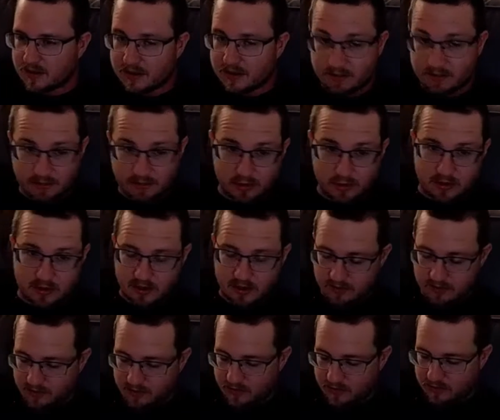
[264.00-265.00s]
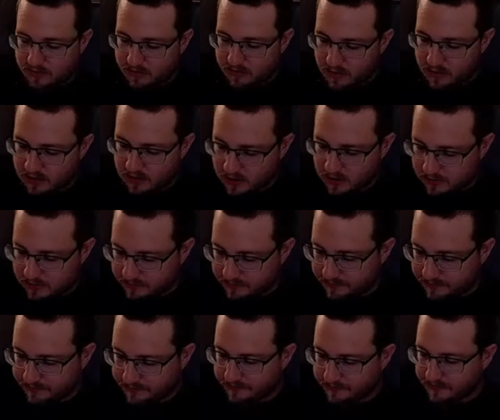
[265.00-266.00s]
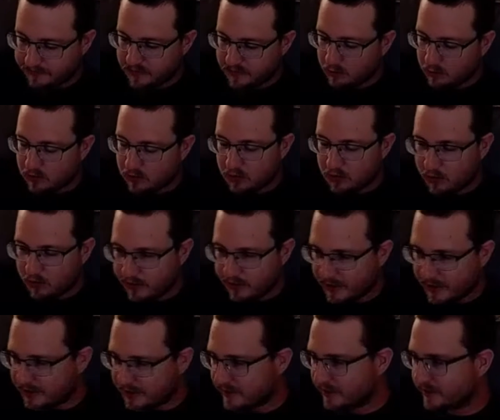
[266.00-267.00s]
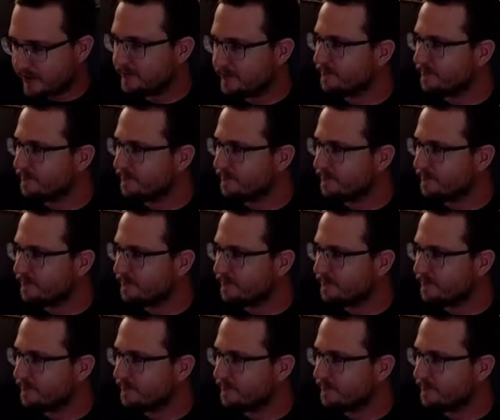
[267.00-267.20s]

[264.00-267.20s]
most of the other movies we've watched. It was a horror-tastic.